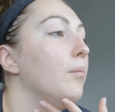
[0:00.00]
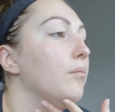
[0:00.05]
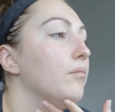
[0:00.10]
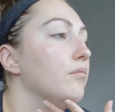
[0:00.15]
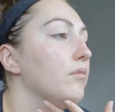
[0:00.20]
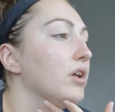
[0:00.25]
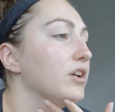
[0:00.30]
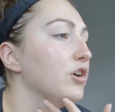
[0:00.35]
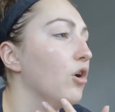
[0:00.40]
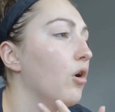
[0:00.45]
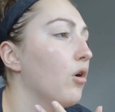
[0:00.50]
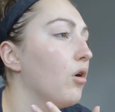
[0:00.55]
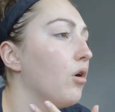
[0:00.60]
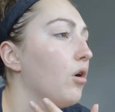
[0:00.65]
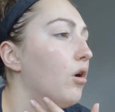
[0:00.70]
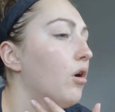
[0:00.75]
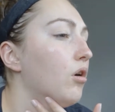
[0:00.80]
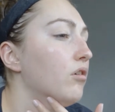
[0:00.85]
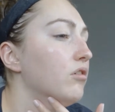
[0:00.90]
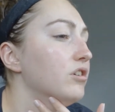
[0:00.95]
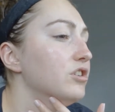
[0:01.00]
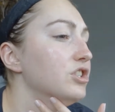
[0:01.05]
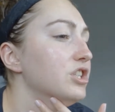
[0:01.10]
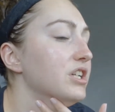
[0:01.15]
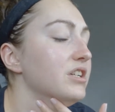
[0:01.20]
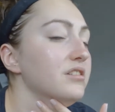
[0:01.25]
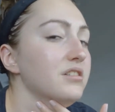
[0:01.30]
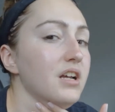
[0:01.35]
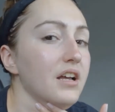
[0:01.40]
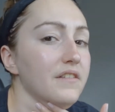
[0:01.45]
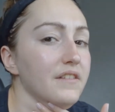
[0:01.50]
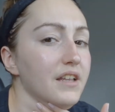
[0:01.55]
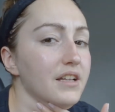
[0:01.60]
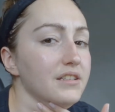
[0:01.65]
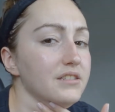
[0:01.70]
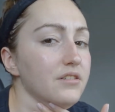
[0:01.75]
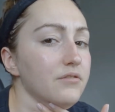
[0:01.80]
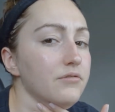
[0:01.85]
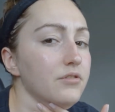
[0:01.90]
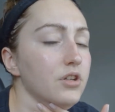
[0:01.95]
like Origin, and
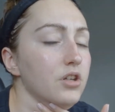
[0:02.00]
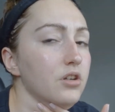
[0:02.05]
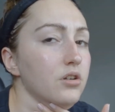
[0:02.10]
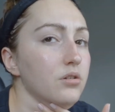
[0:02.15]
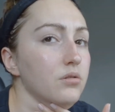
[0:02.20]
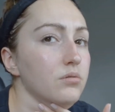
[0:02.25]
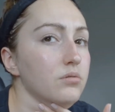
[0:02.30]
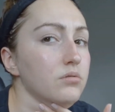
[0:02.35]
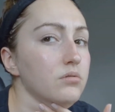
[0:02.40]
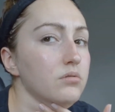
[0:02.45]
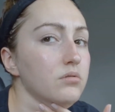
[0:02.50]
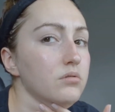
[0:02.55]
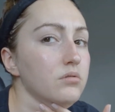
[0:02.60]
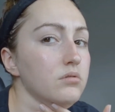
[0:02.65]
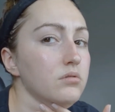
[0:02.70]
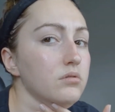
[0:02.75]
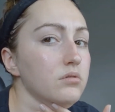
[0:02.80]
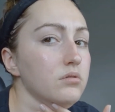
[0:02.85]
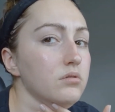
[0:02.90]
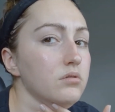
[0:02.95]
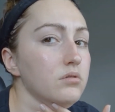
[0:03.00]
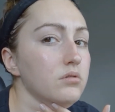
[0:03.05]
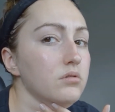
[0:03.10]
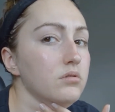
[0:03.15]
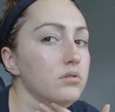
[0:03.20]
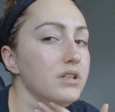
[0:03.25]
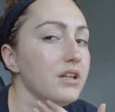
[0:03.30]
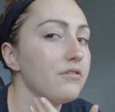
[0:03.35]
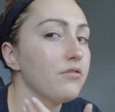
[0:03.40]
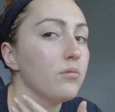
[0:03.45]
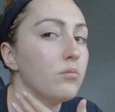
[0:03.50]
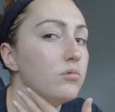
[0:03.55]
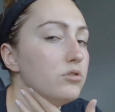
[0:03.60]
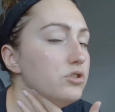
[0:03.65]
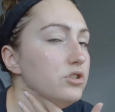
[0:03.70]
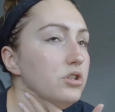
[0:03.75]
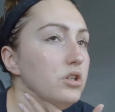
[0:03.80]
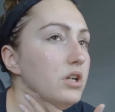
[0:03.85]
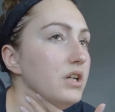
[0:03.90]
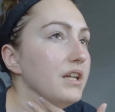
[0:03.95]
there's a few different
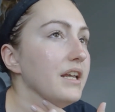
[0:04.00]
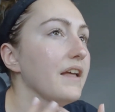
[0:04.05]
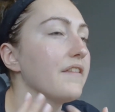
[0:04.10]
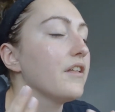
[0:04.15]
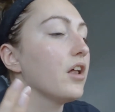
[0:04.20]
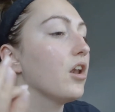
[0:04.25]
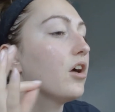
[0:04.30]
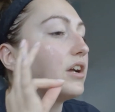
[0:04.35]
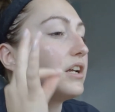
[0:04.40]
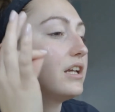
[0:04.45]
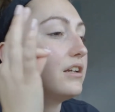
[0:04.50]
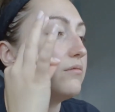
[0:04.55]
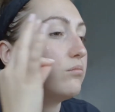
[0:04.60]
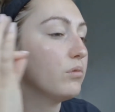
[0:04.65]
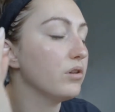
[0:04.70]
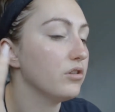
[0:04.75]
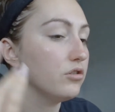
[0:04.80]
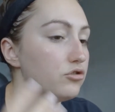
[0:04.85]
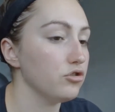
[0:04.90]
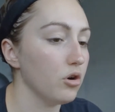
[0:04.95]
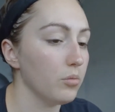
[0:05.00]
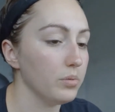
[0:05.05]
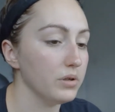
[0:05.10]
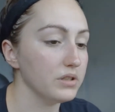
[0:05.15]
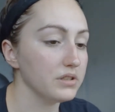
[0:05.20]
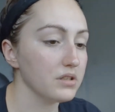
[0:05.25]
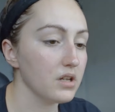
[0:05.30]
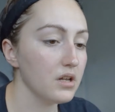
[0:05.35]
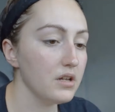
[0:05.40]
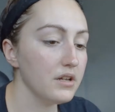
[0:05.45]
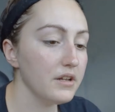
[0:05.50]
ones you can get that like it with the droppers.